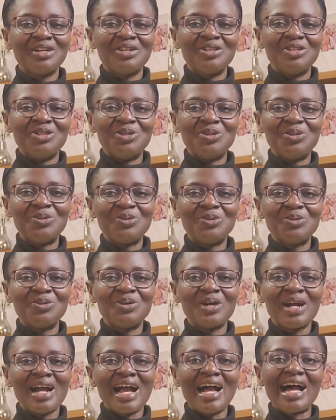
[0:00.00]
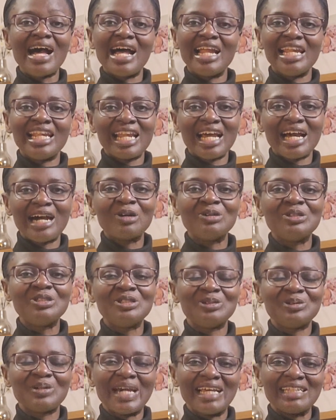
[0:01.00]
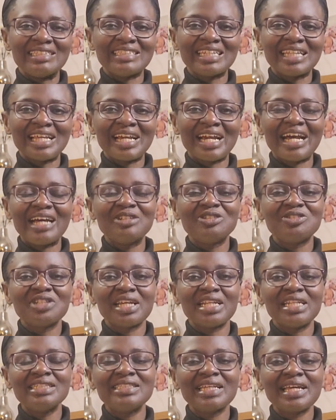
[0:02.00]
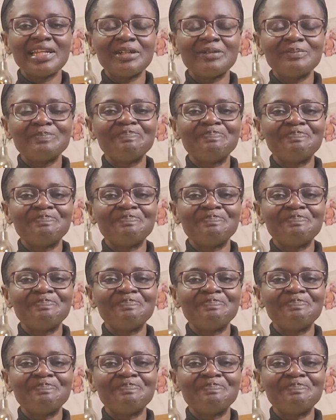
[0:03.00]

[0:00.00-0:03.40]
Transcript: you are allowed to enter the country? And he said,